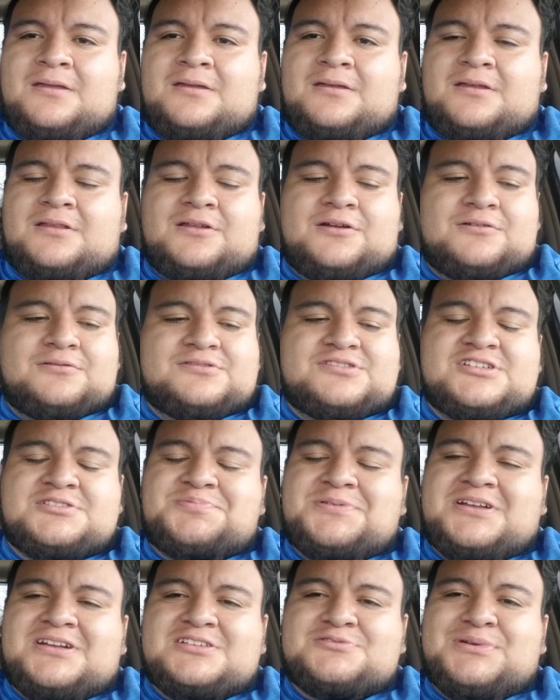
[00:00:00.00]
You know, just
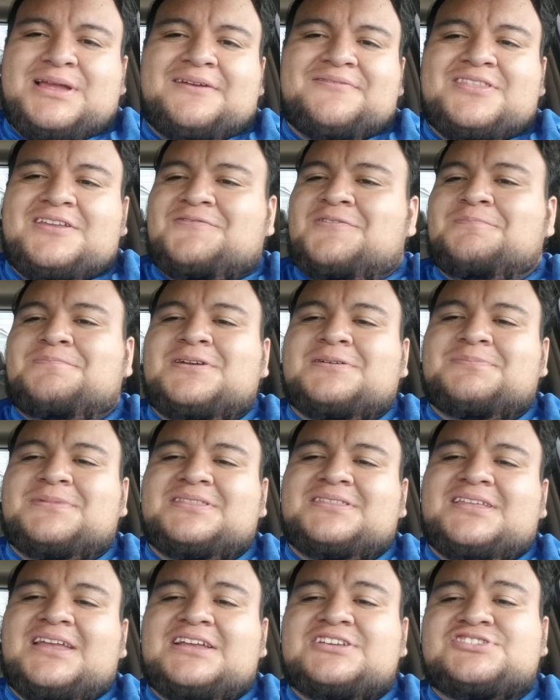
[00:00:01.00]
because we have different
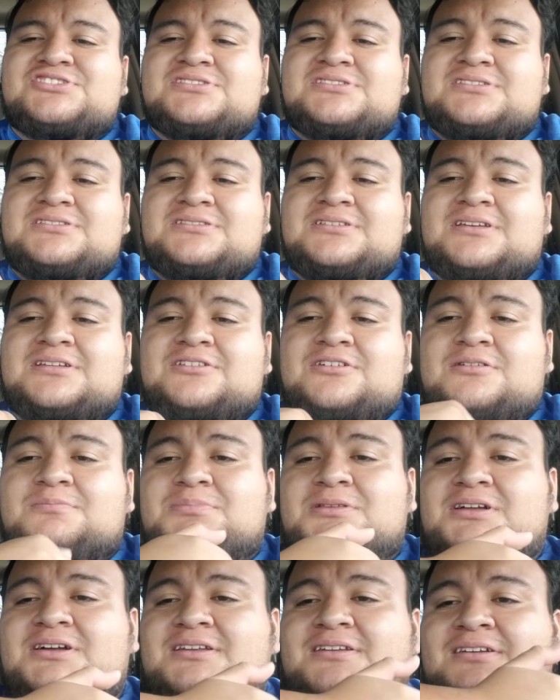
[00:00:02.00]
pigmentation in our
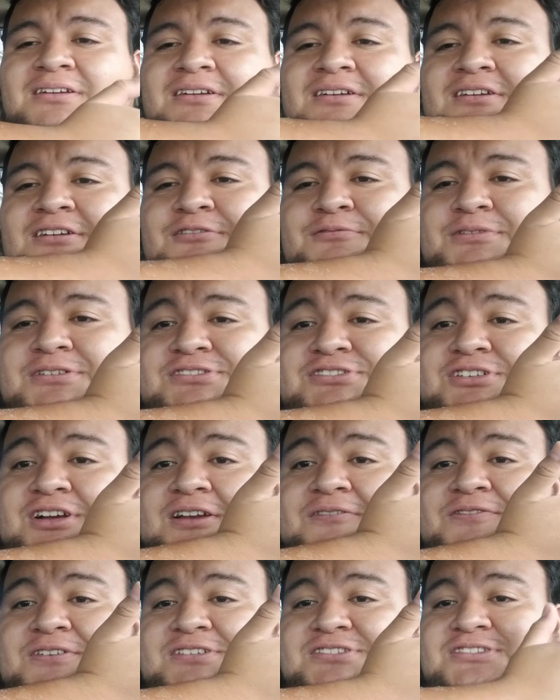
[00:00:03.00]
blood, which, sorry
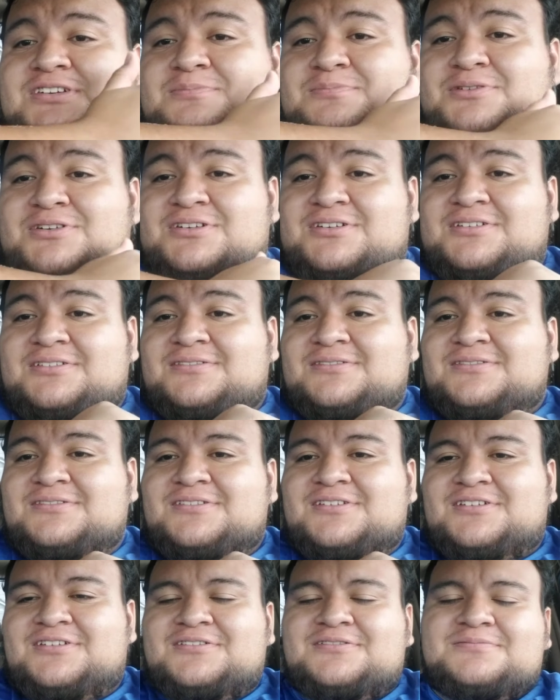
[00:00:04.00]
for the sunburn,
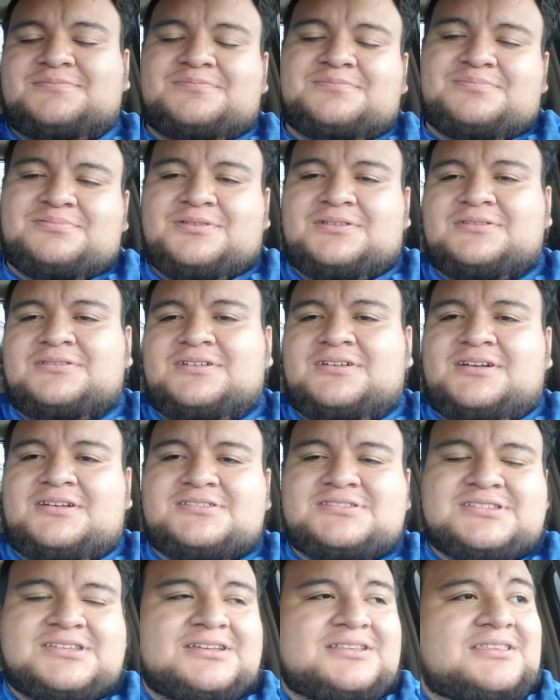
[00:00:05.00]
you know,
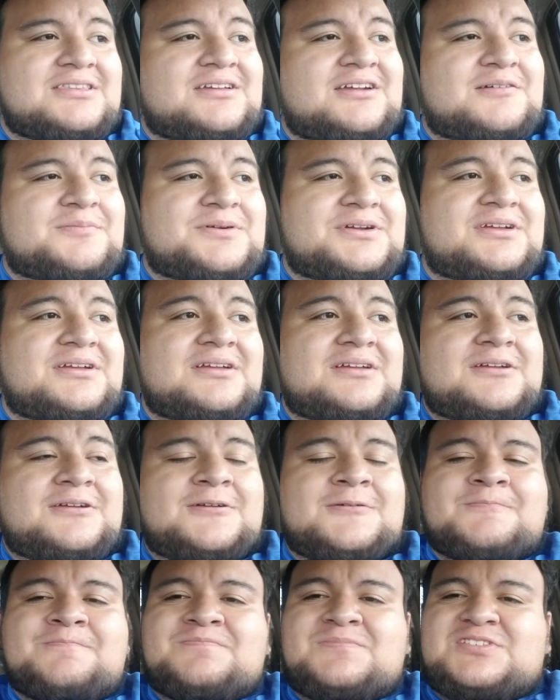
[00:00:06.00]
skin there, but
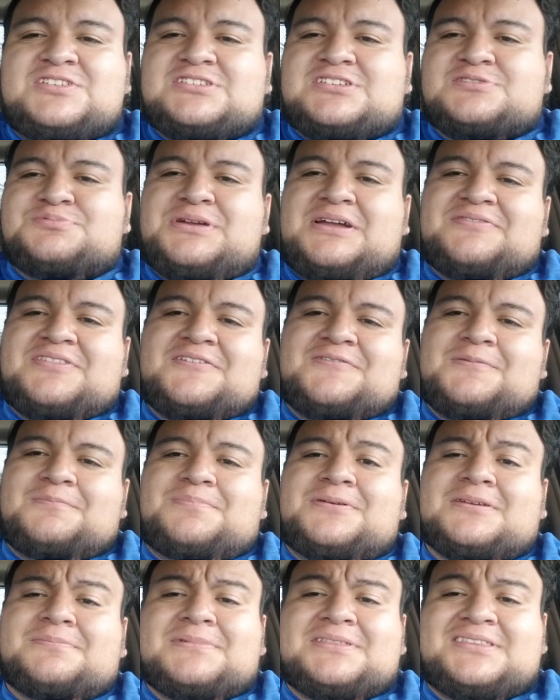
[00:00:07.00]
just because we have different
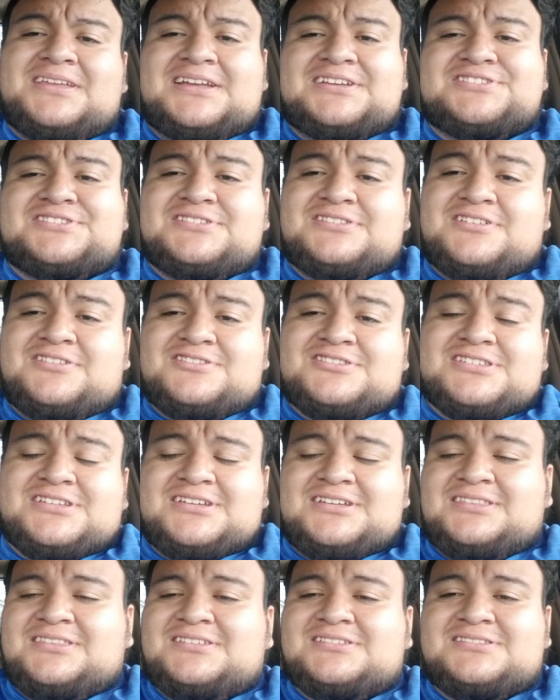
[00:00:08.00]
pigmentation in our
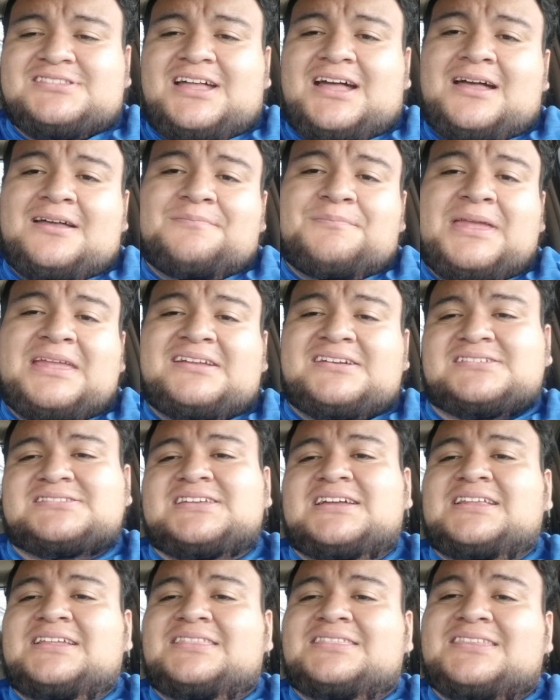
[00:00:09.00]
skin does not make us
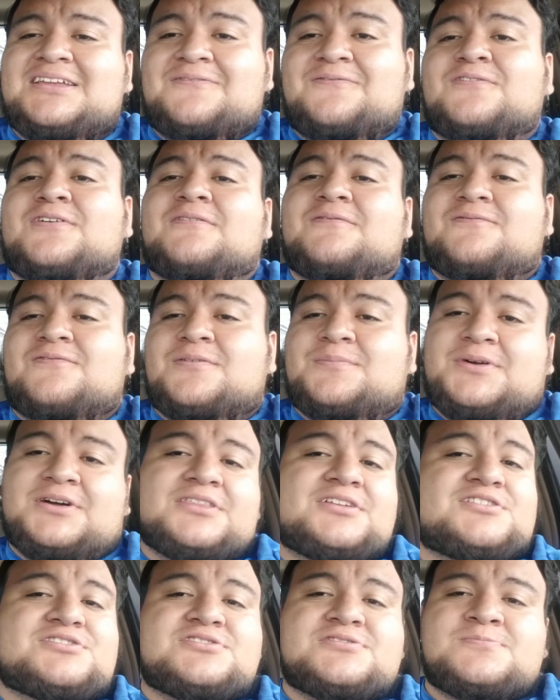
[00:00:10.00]
any different from
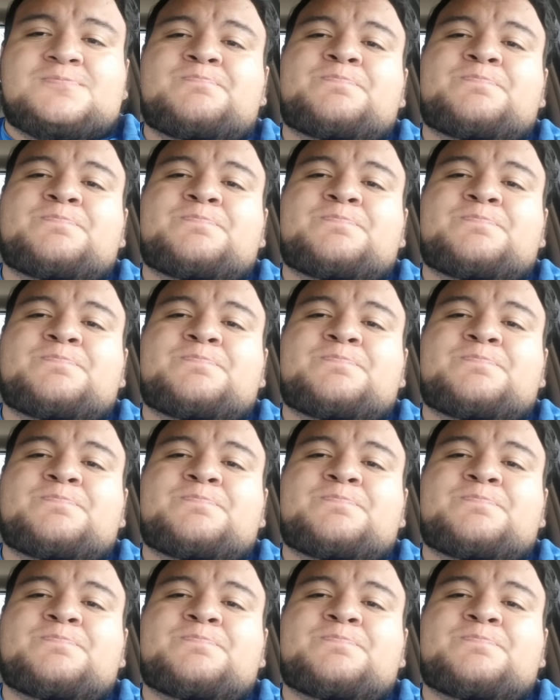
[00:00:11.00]
others.